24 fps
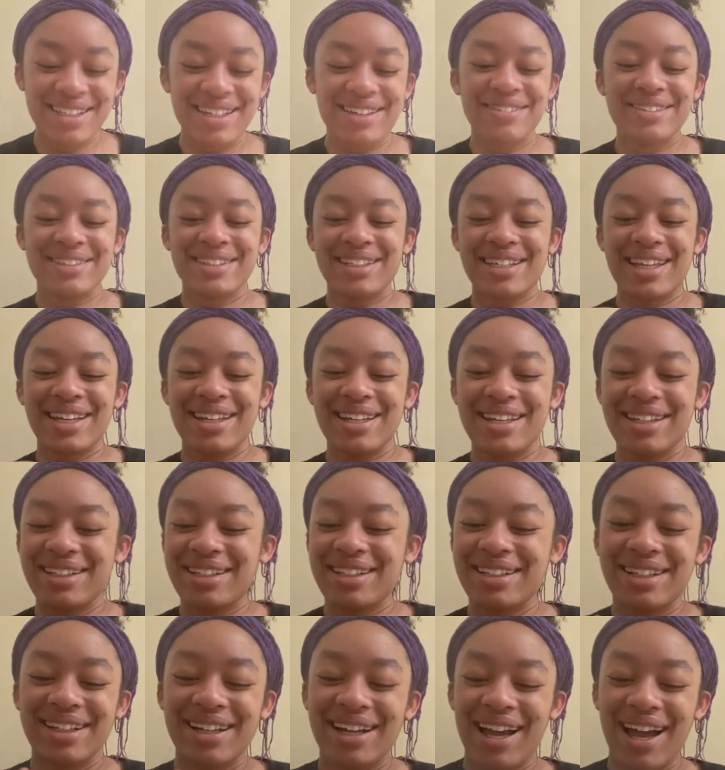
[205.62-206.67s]
I really can't.
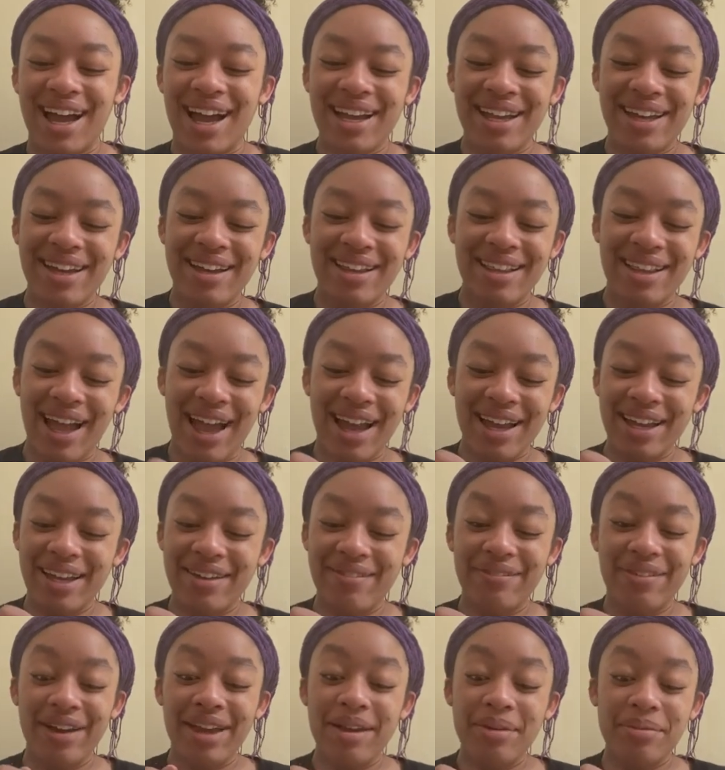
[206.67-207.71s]
I can I can
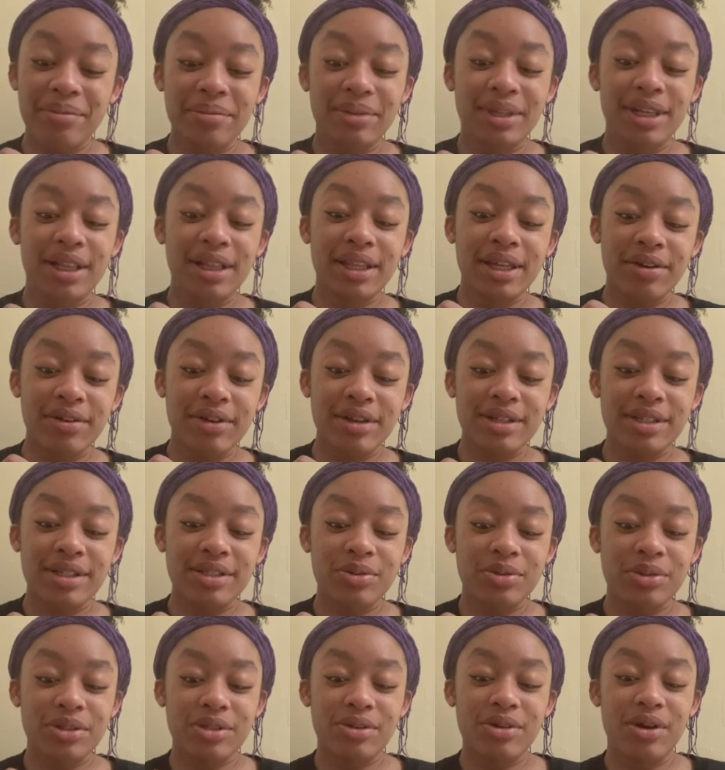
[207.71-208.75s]
rap the lyrics to
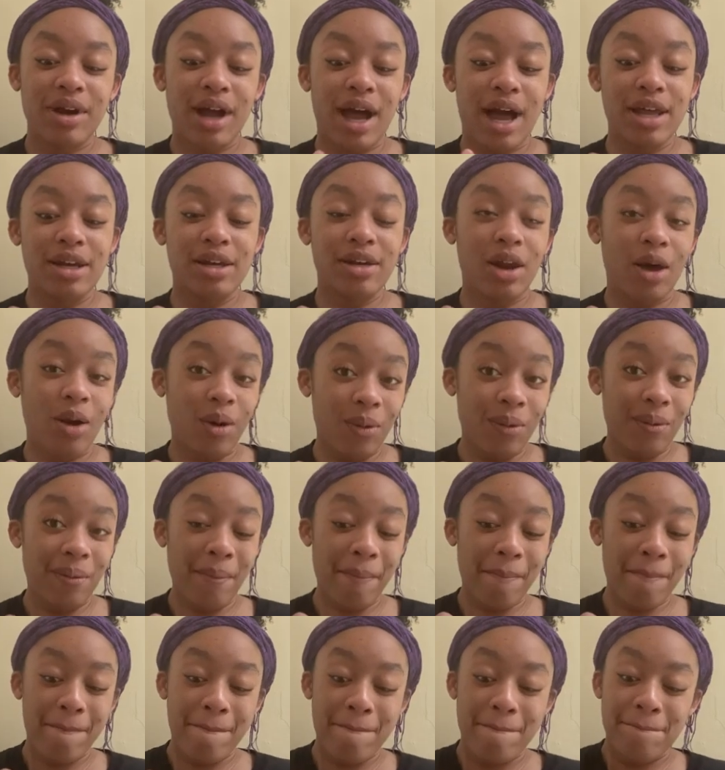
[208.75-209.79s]
a song I know,
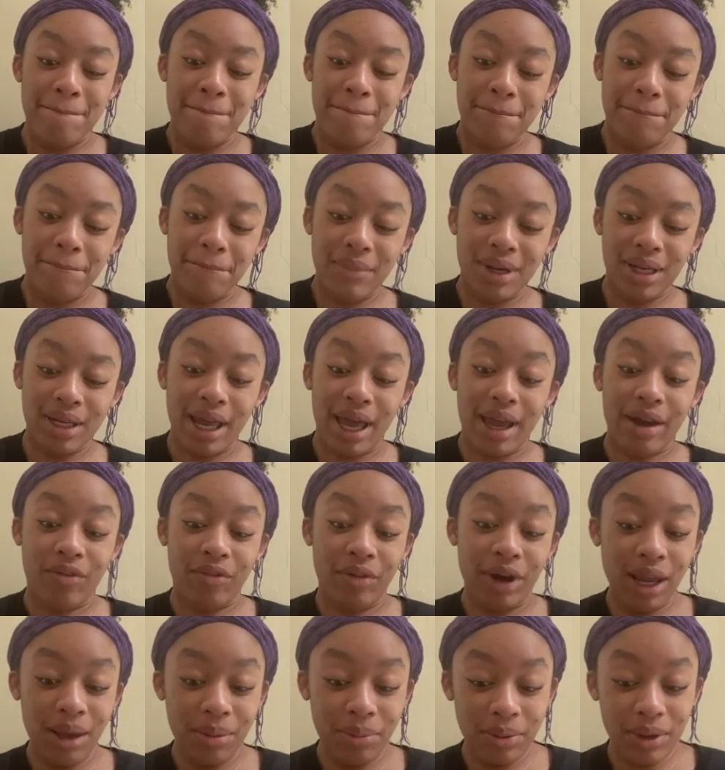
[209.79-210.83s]
but like
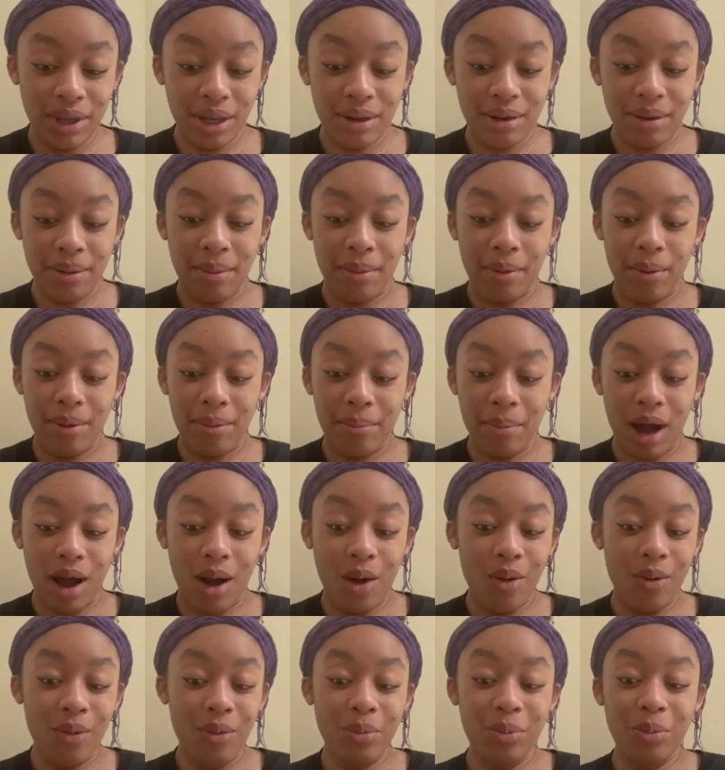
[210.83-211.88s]
rapping on my
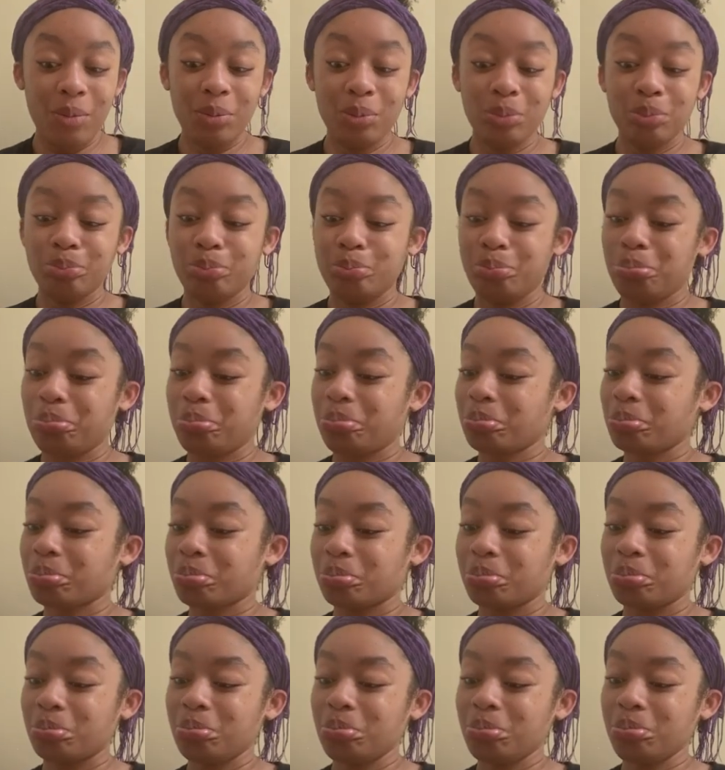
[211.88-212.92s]
own,
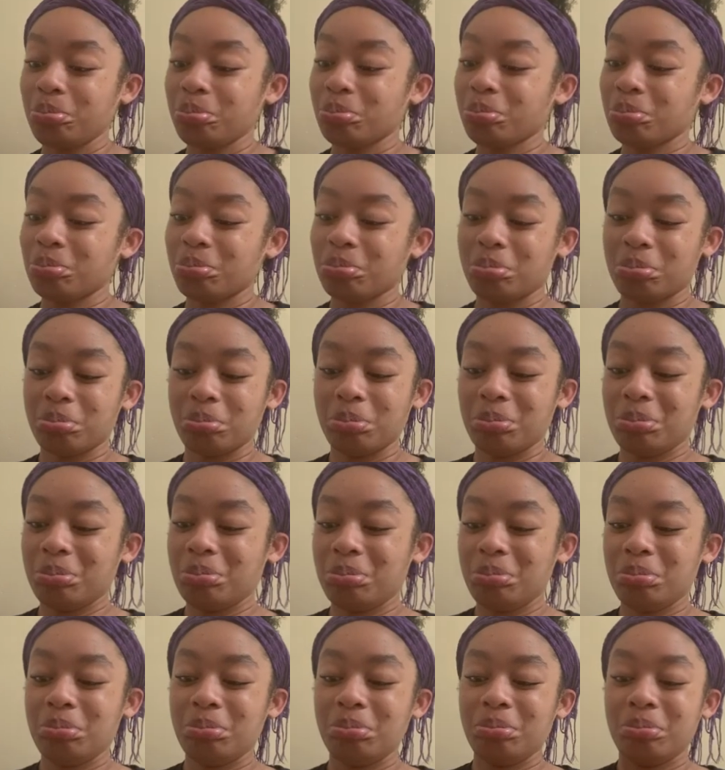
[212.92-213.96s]

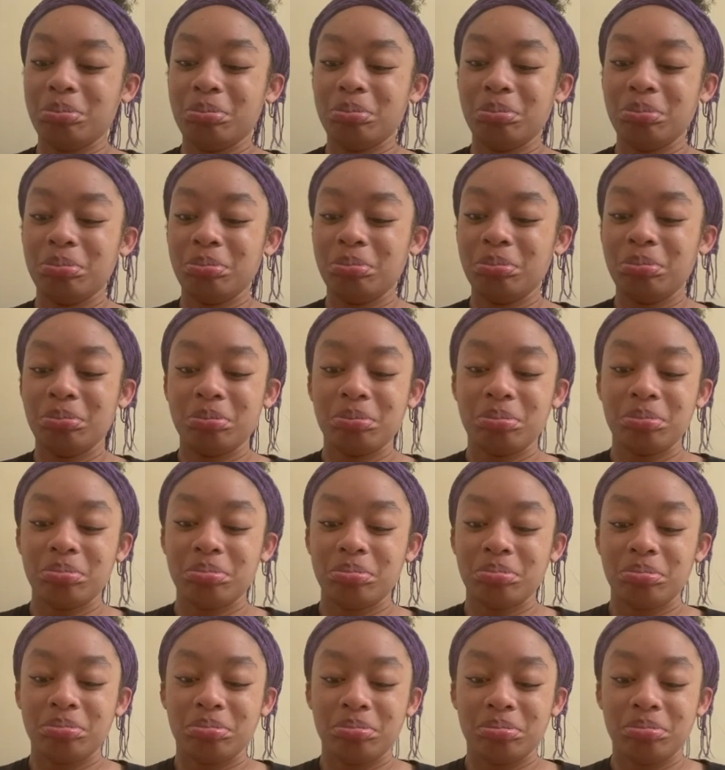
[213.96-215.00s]
Mm-mm.
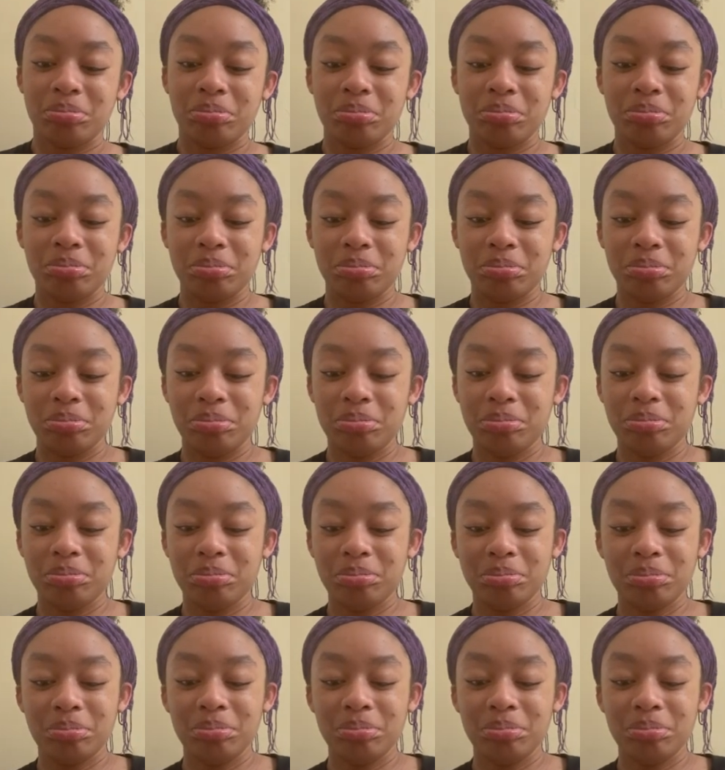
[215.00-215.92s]
Mm-mm.